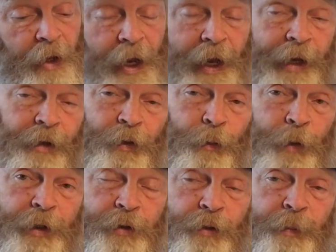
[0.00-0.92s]
I don't know
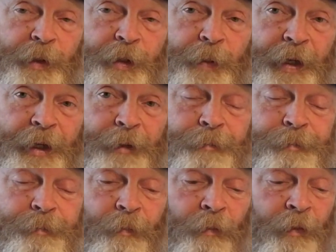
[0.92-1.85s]
what it's going to be about.
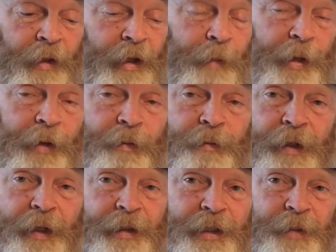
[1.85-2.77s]

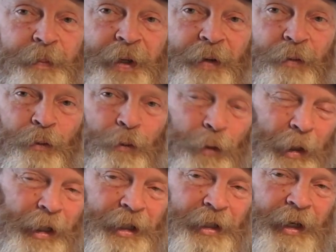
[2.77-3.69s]
I've just been
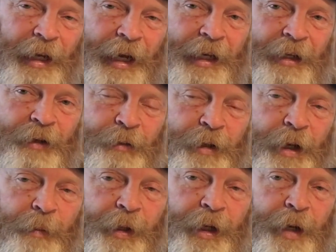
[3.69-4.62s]
really slacking on
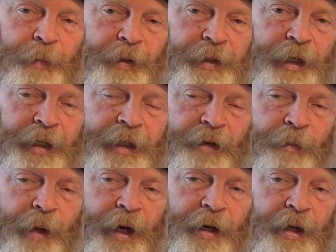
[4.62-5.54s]
coming up and telling
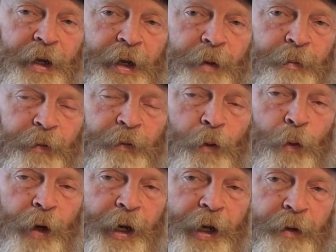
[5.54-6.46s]
everybody
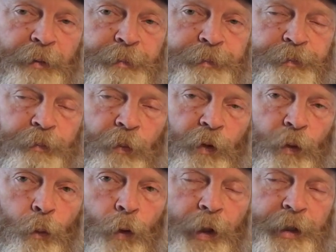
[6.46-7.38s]
beforehand
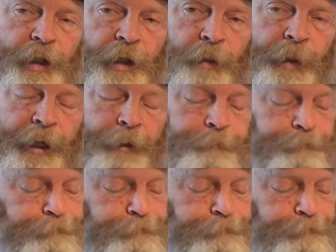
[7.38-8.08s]
what it's all about.